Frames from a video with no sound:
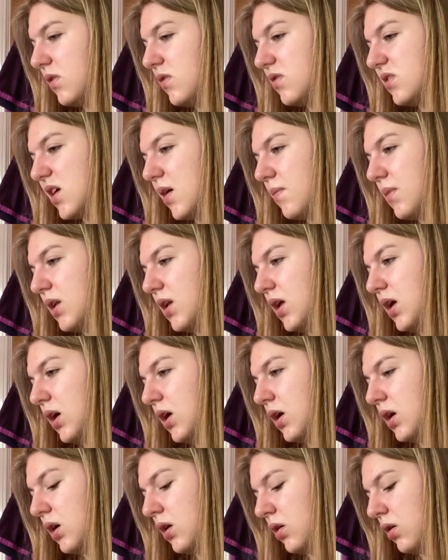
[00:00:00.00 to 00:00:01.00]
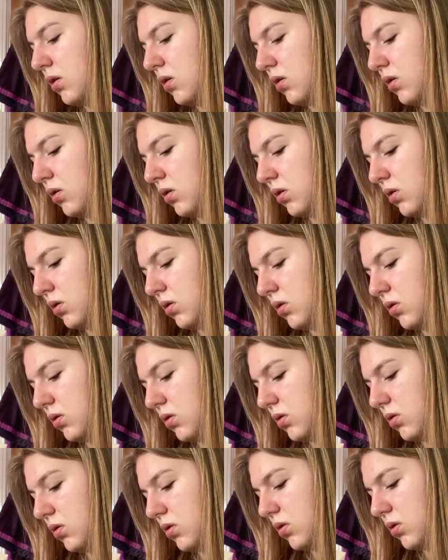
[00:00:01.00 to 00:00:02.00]
Zemeni,
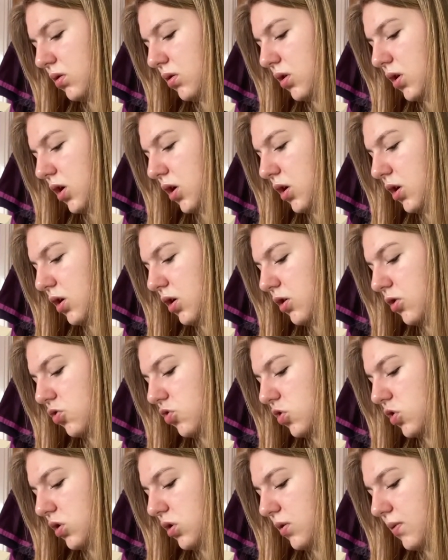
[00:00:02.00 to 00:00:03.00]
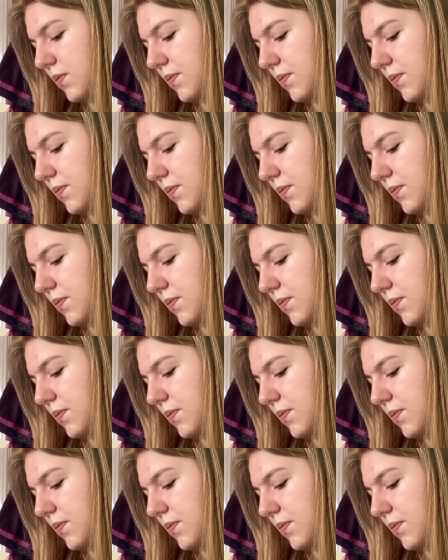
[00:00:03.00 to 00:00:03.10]
Kerch,